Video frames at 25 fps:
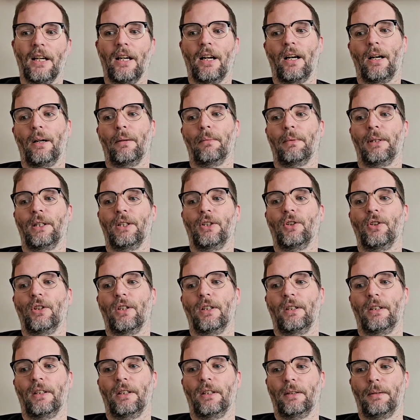Um, he
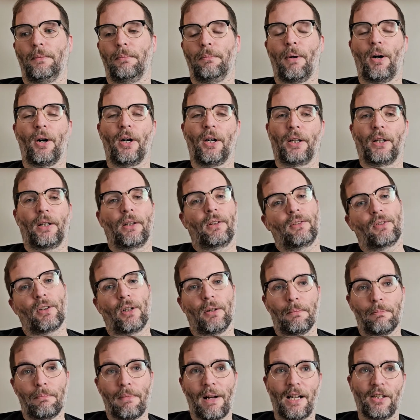uh, by kind
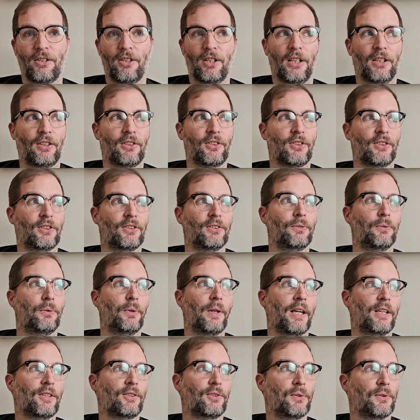of magics and all
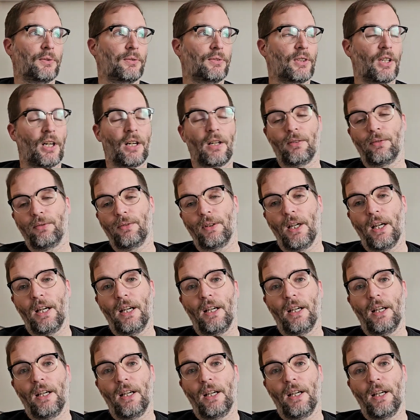that sort of stuff.